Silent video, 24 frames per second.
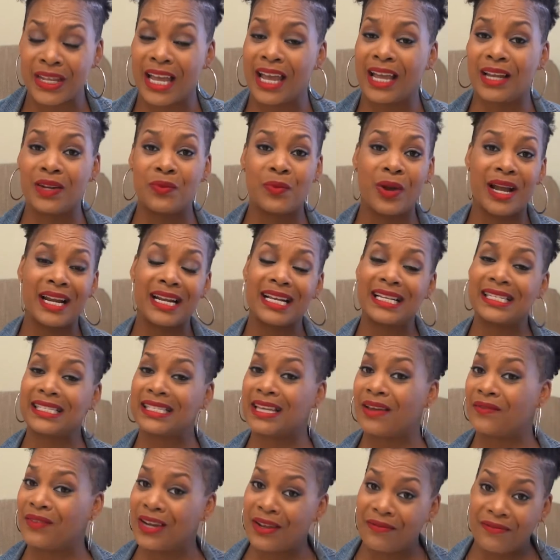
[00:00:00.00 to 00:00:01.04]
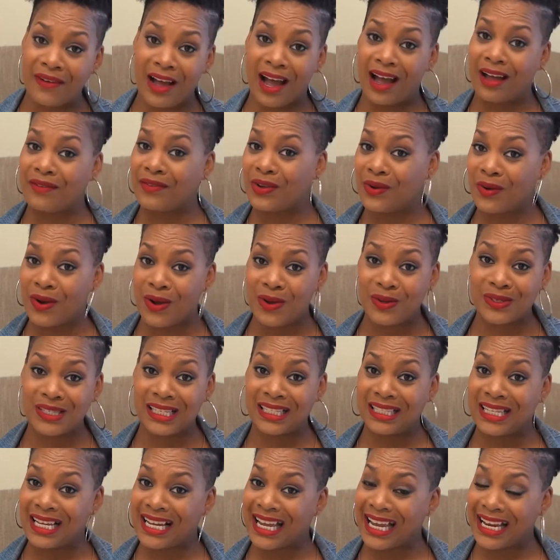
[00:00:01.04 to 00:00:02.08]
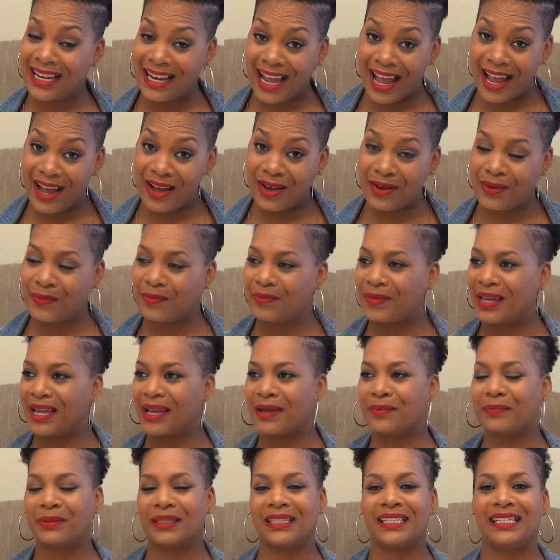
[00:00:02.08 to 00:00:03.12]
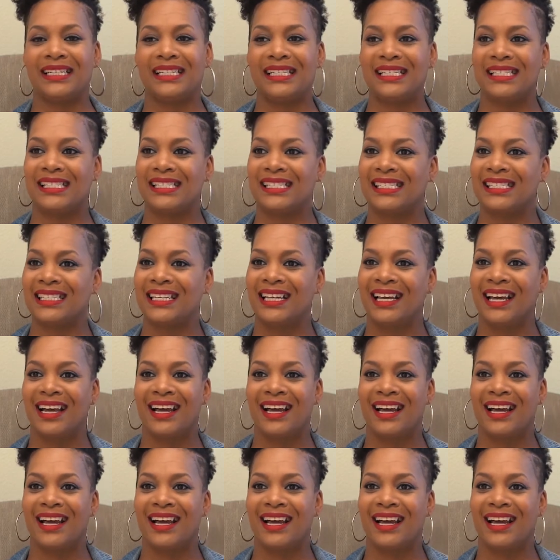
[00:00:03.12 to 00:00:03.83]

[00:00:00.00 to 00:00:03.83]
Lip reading: And the way these 75-year-olds are looking now, man, please.